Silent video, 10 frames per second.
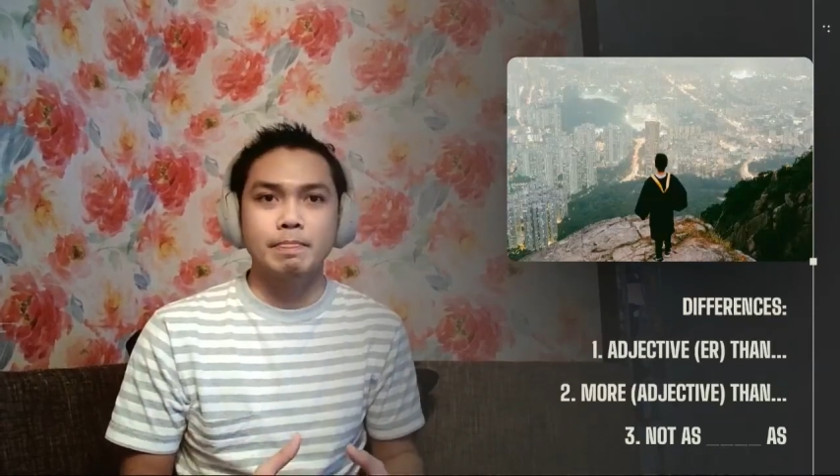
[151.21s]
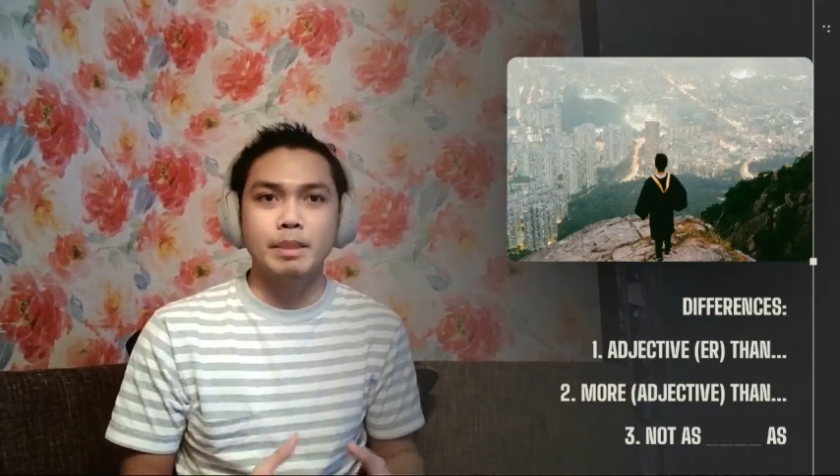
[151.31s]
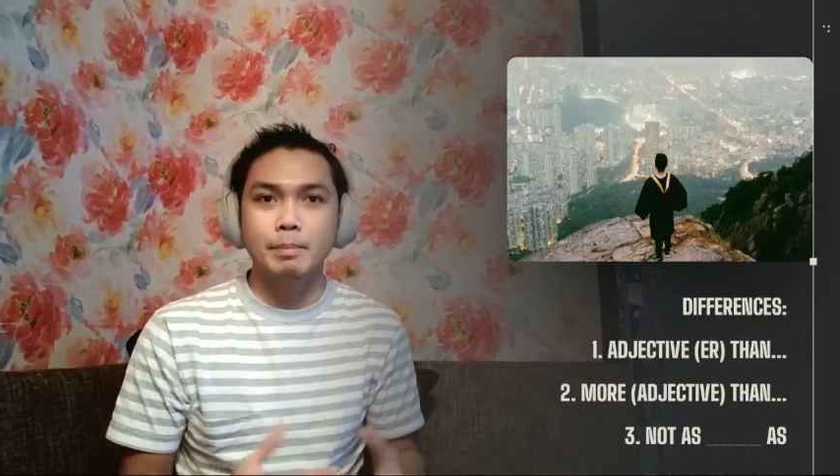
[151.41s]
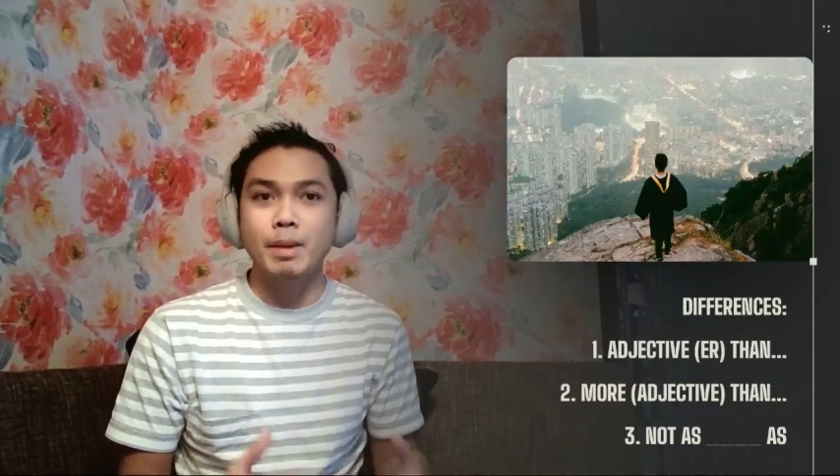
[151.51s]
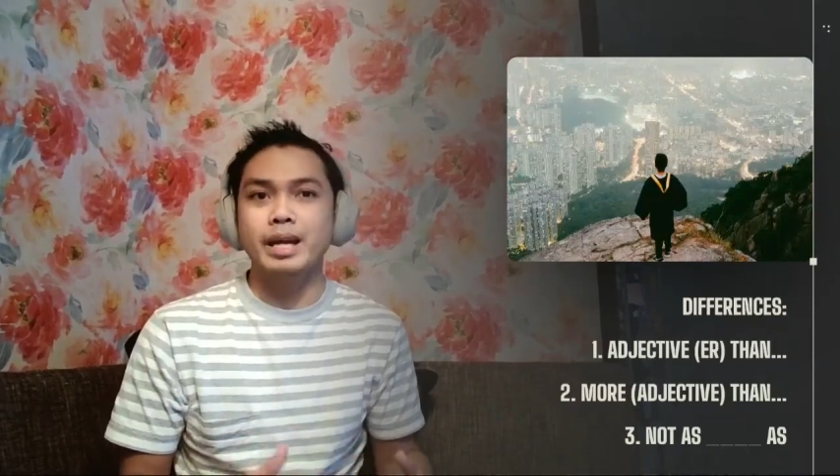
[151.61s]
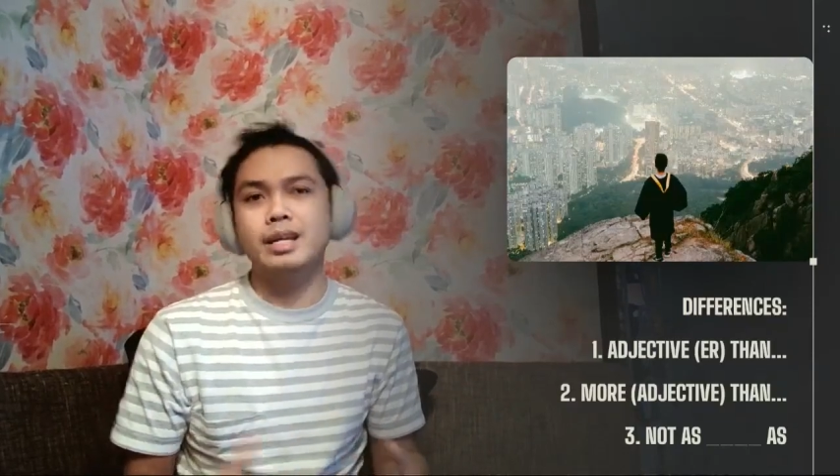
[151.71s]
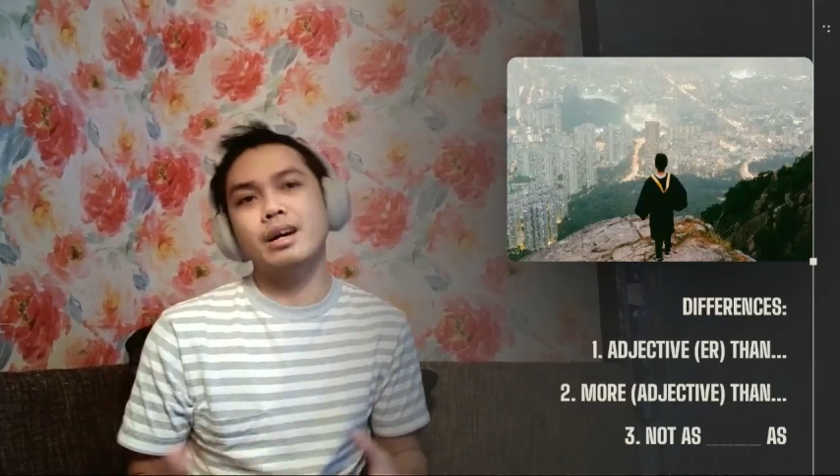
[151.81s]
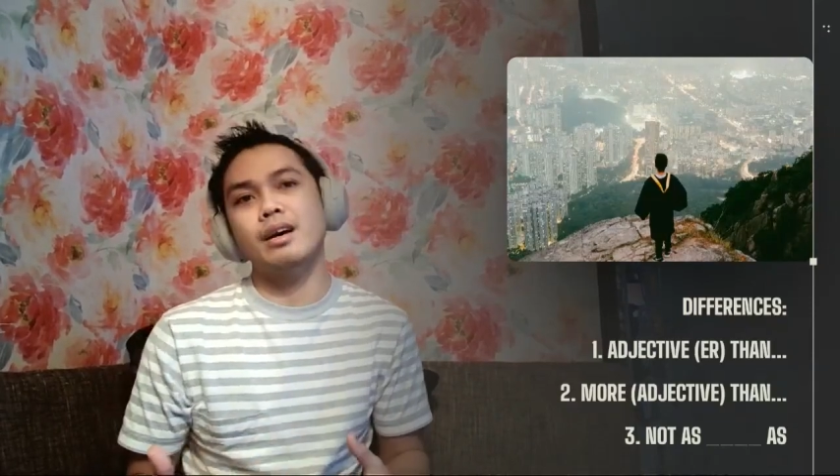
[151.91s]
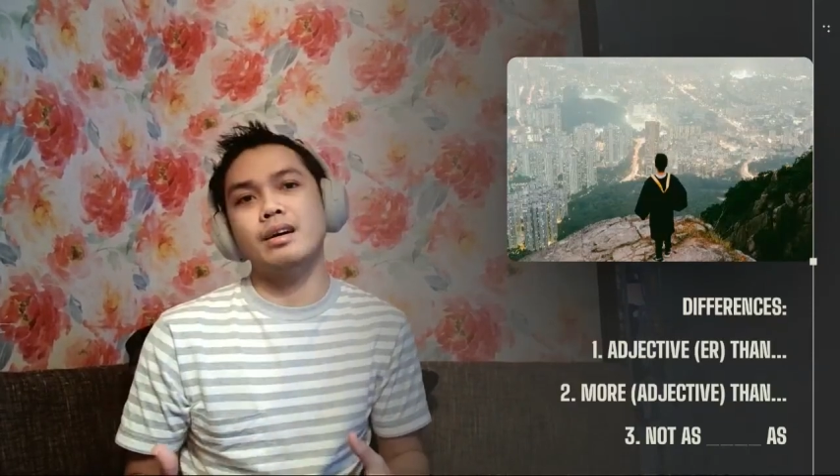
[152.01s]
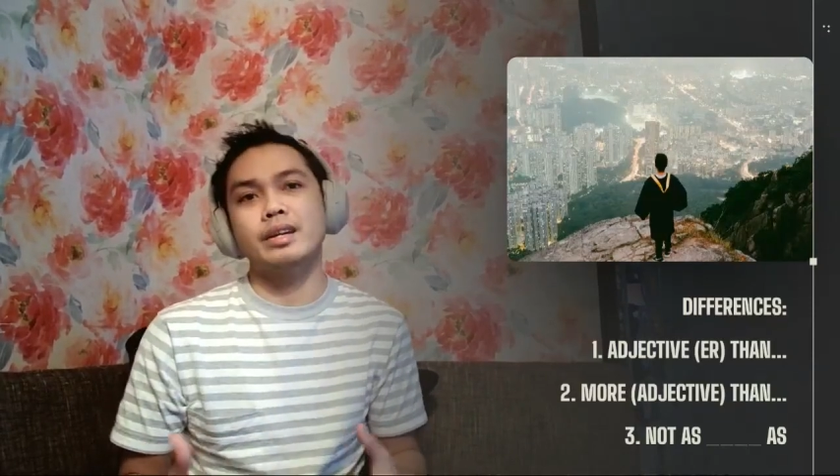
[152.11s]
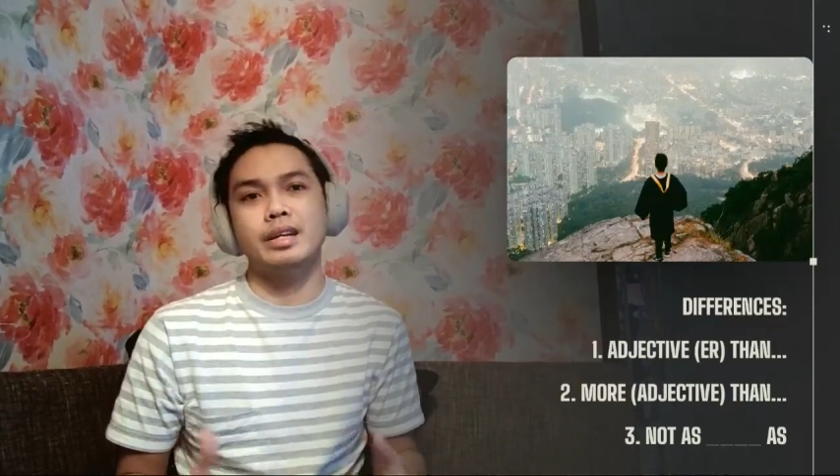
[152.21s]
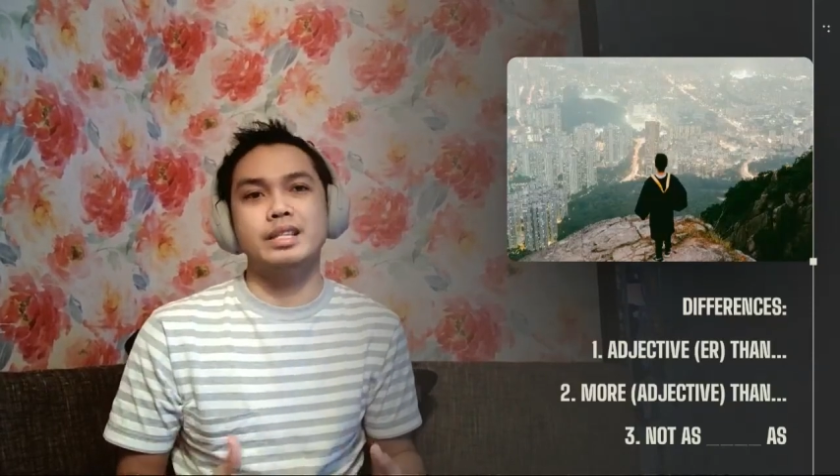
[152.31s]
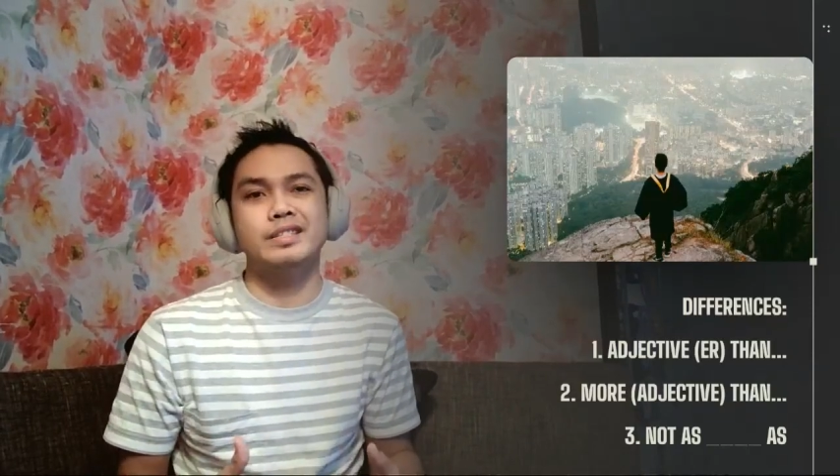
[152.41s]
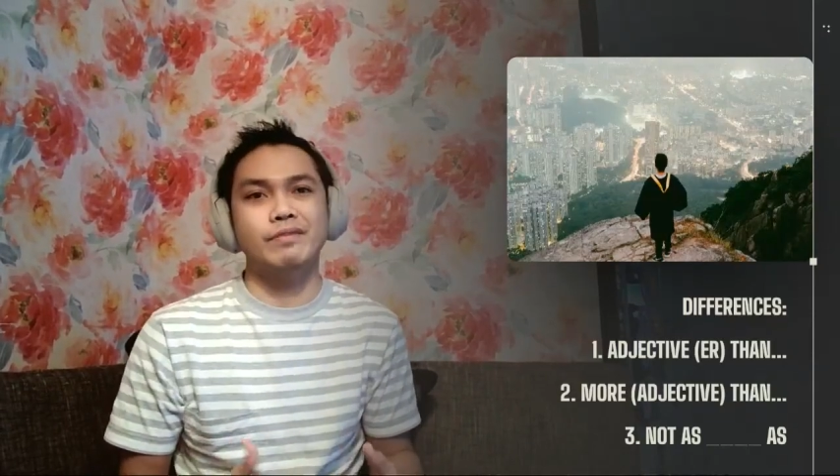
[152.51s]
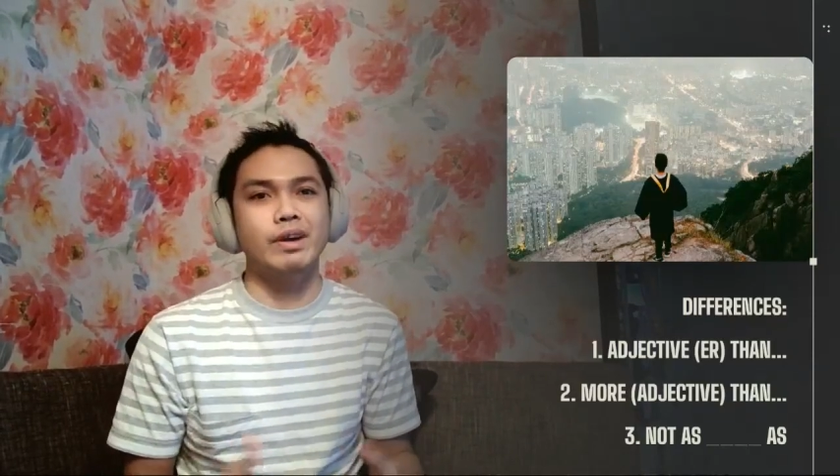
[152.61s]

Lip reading: The black car is